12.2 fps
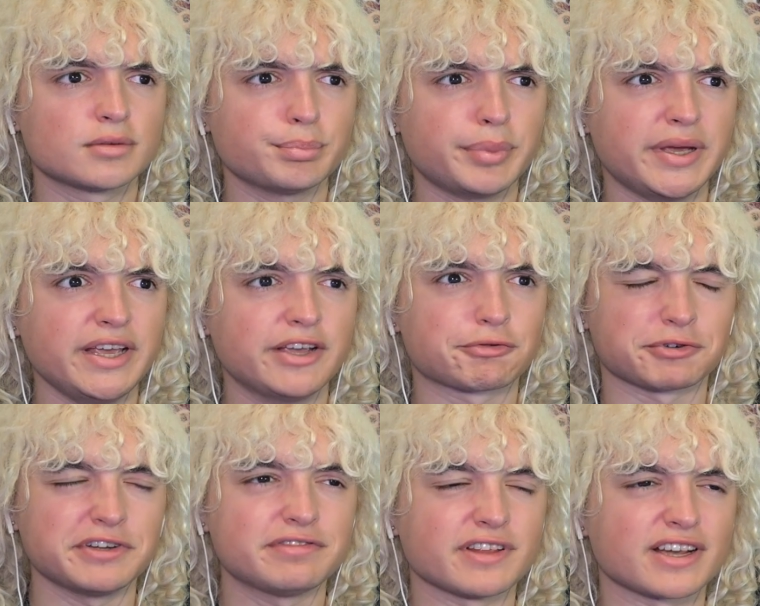Peak
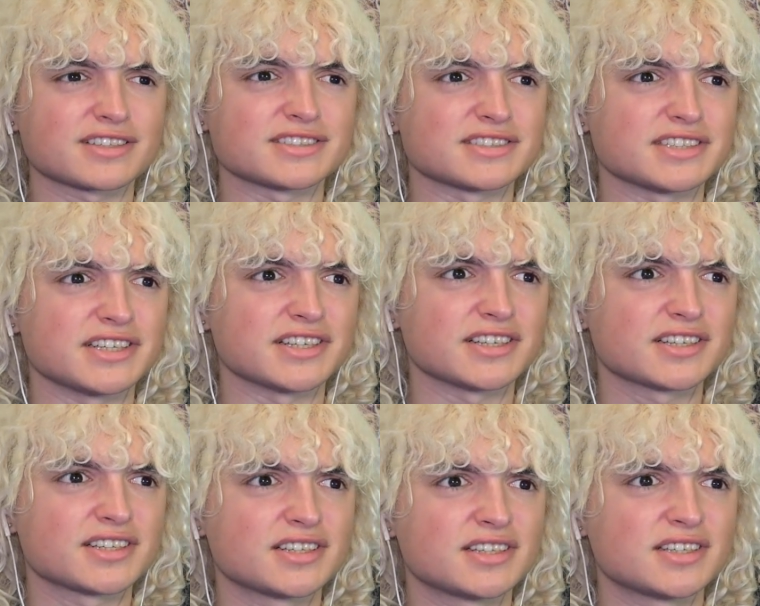reflexes here.
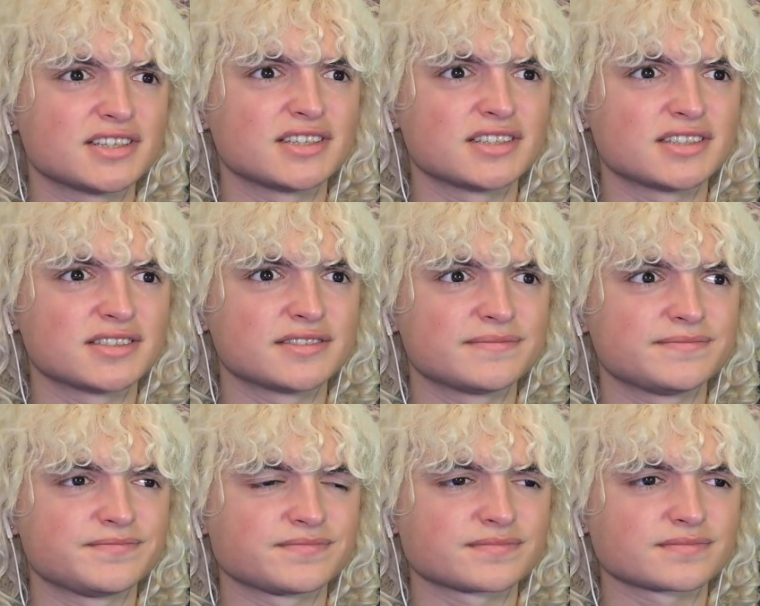
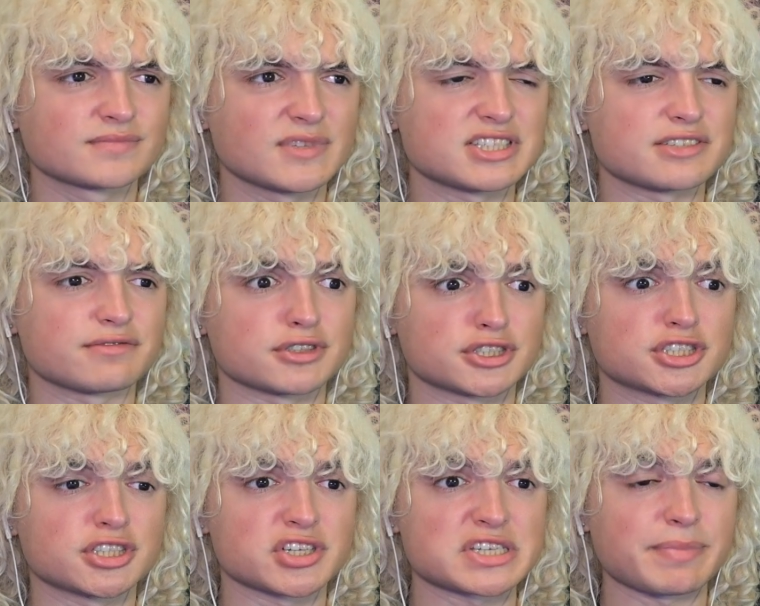This is for
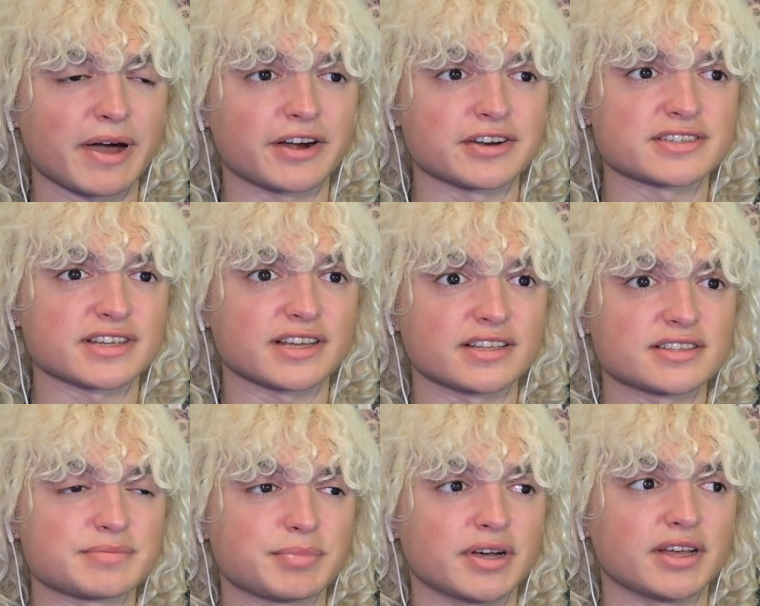sure spider
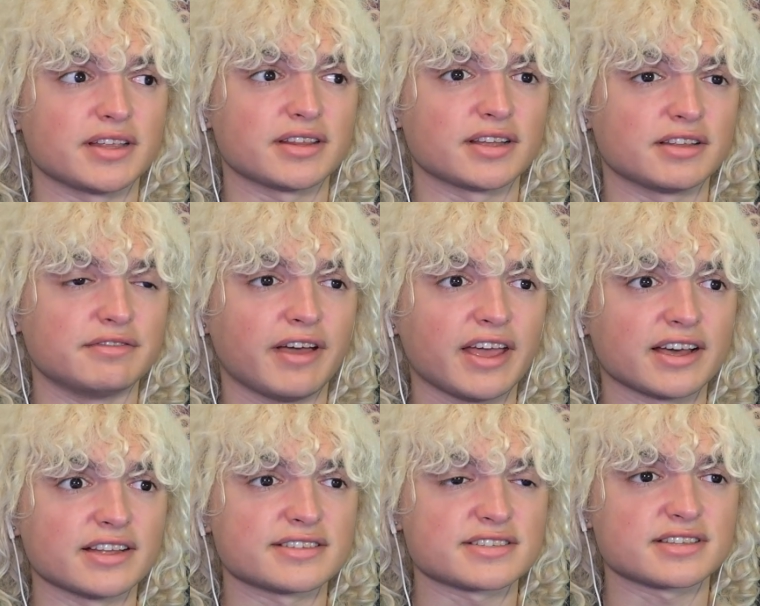sense, but
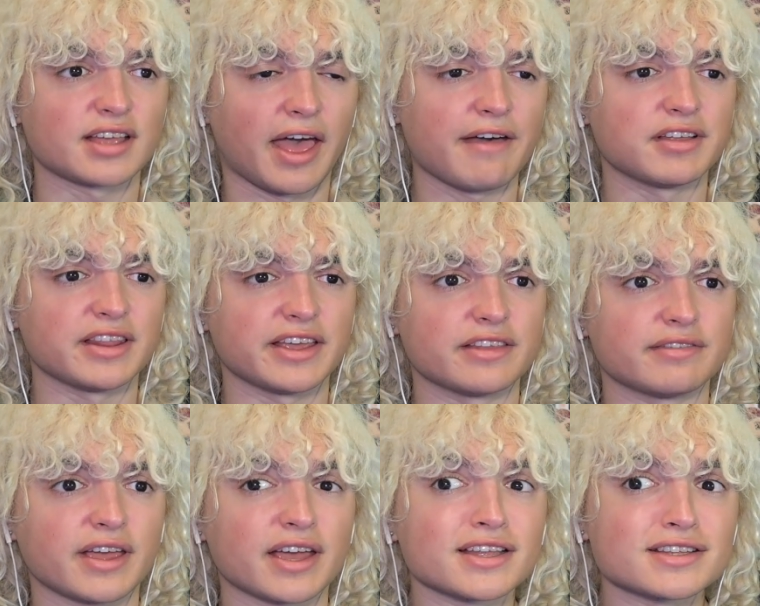advanced, heavily
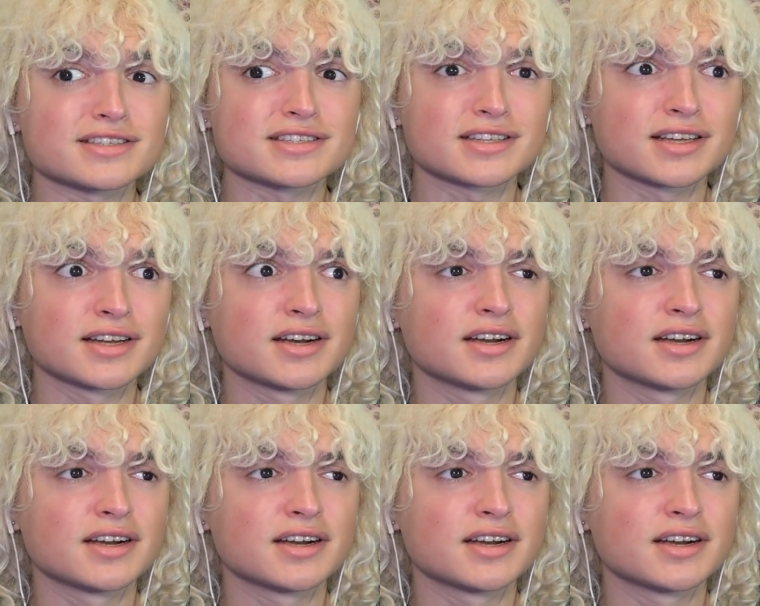advanced.